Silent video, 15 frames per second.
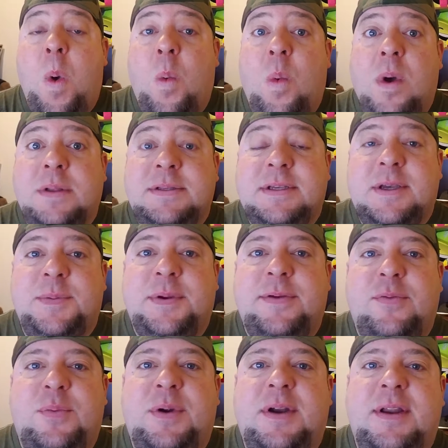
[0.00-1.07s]
What's up,
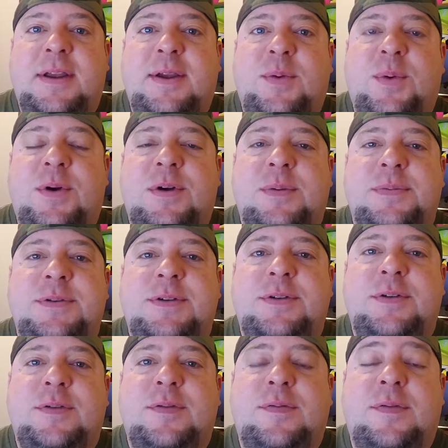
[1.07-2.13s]
everybody? Welcome
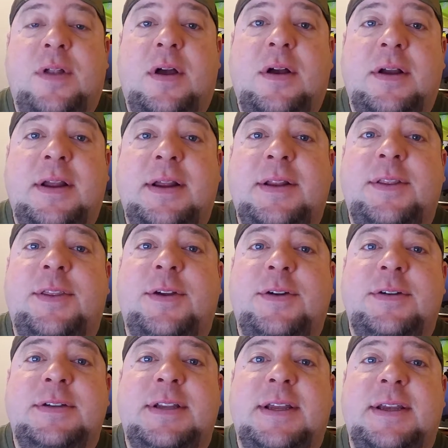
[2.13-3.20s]
to Vlogging
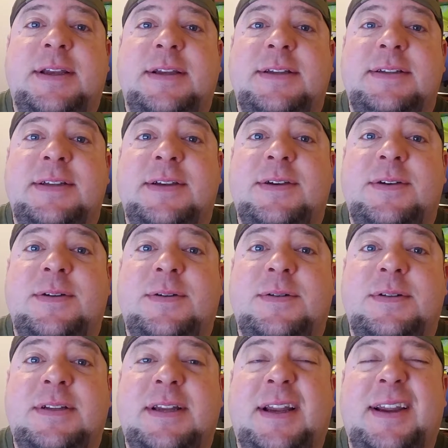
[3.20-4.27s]
Thursday.
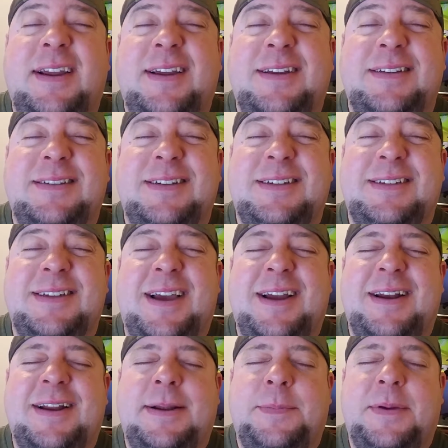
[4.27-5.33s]
So today is
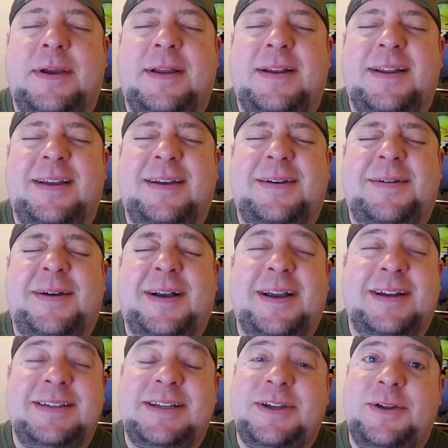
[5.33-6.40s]
exciting, man. I
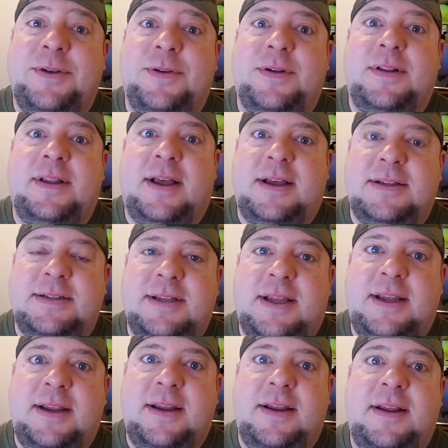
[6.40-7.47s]
gotta tell you, last
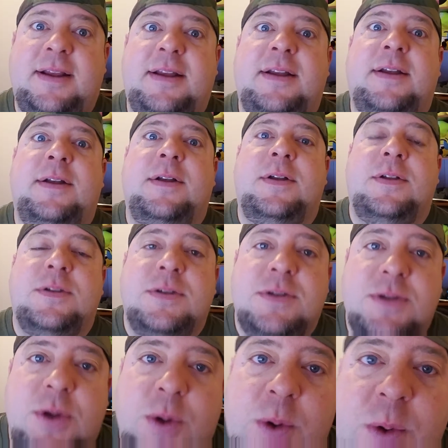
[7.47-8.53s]
night,
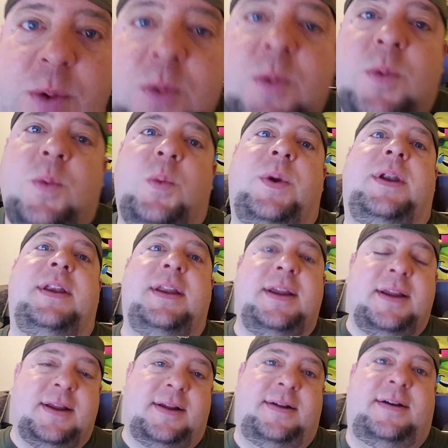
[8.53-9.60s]
so
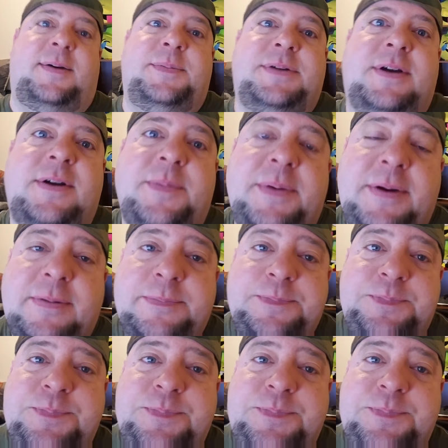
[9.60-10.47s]
windy. I'm talking about